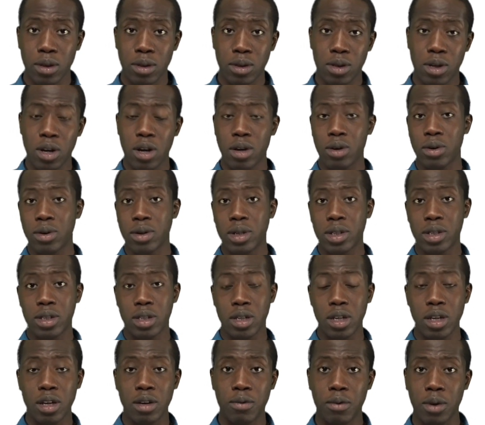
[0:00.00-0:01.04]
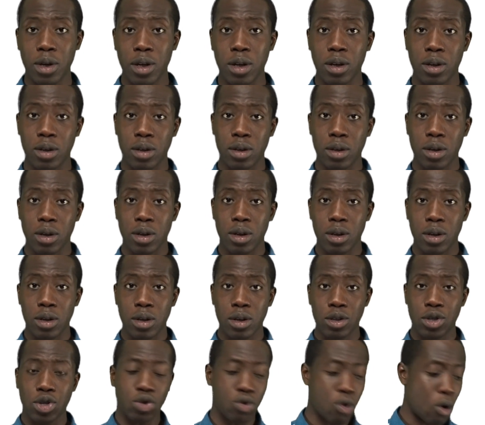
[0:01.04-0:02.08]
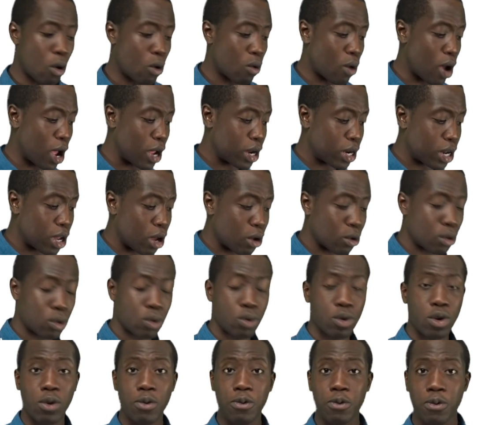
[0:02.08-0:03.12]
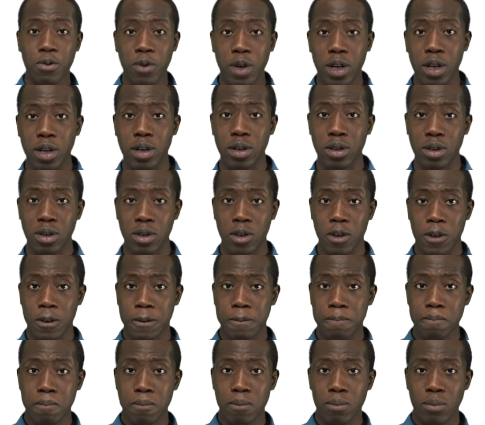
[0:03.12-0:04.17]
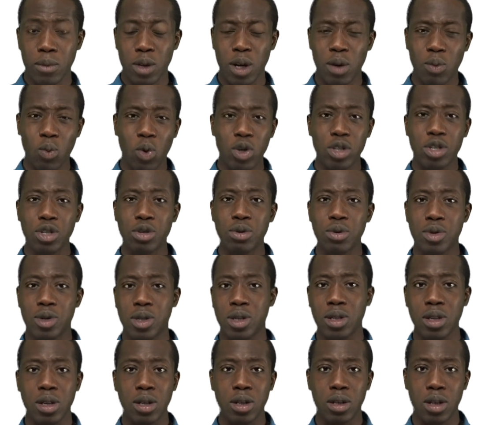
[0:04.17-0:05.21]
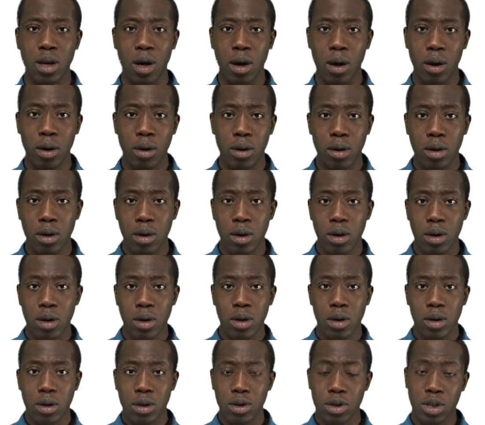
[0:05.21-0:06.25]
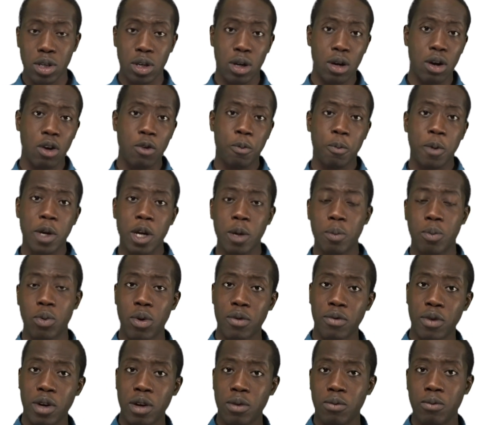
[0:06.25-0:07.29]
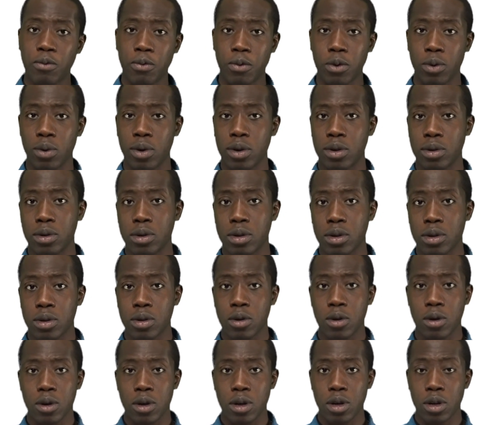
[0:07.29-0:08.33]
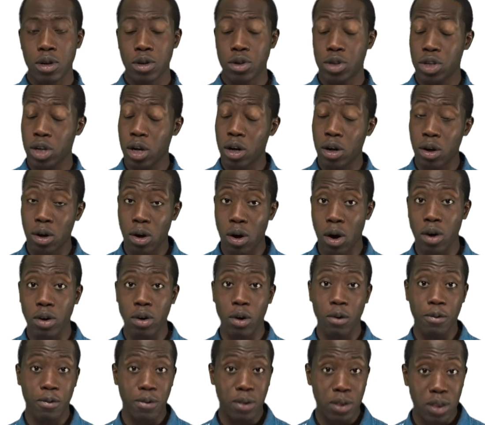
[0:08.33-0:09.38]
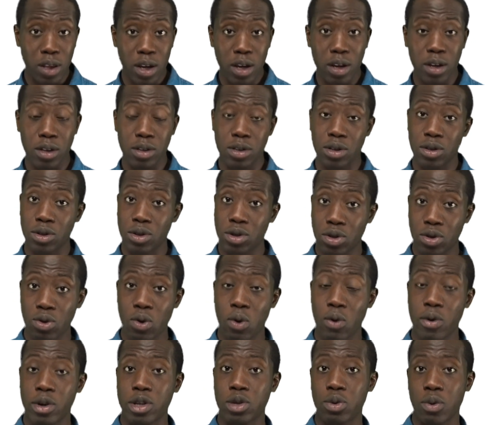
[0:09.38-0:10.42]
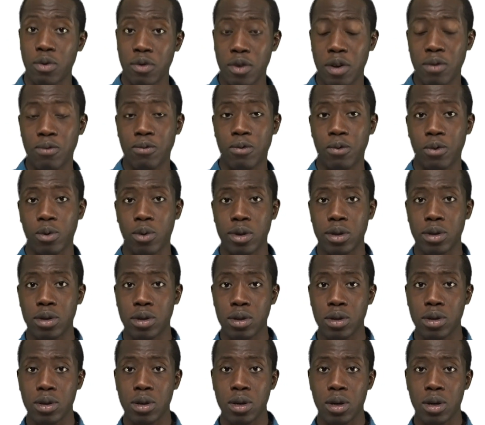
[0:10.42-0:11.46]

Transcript: turn on the TV, scroll right now through your feed. And what do you see there? You see a lot of people with influence. You see a lot of things and stories with influence,